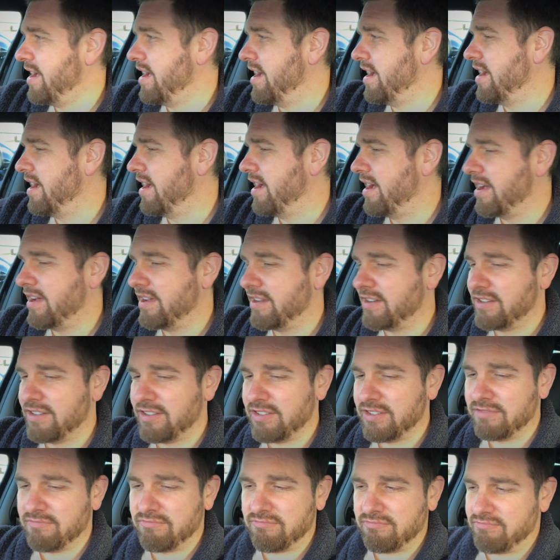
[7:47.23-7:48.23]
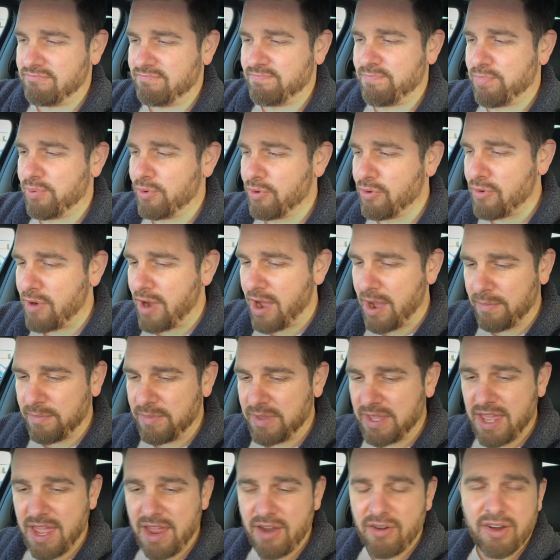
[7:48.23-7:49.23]
brought up
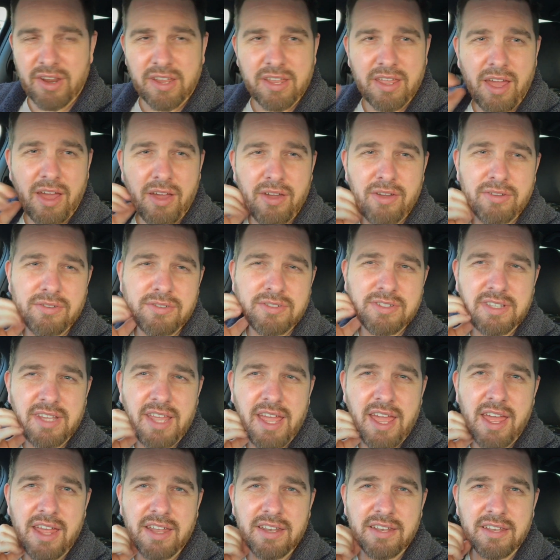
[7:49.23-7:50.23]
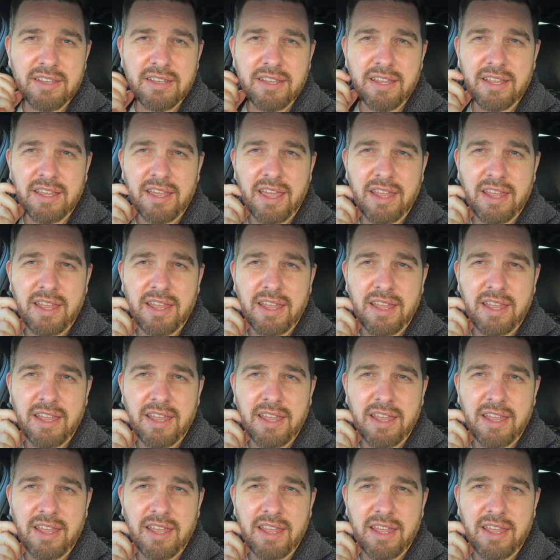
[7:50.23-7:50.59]
the error codes and